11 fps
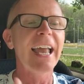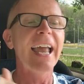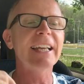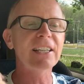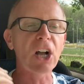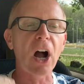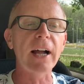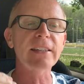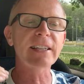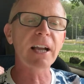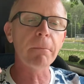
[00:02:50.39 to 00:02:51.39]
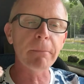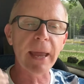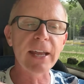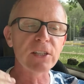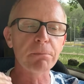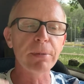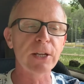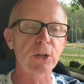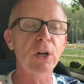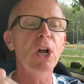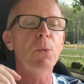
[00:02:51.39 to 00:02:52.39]
and God's command to
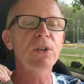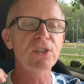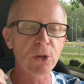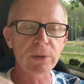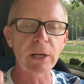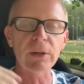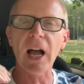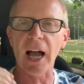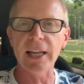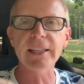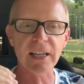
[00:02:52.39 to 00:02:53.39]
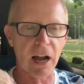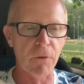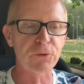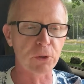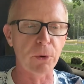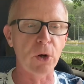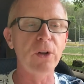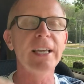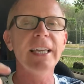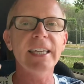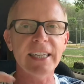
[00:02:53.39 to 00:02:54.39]
Peter was no doubt uncomfortable,
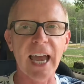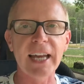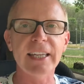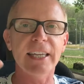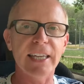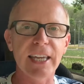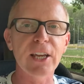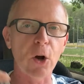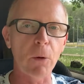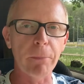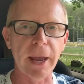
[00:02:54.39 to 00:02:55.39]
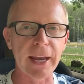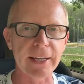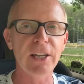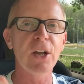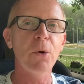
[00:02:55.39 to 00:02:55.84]
yet he obeyed.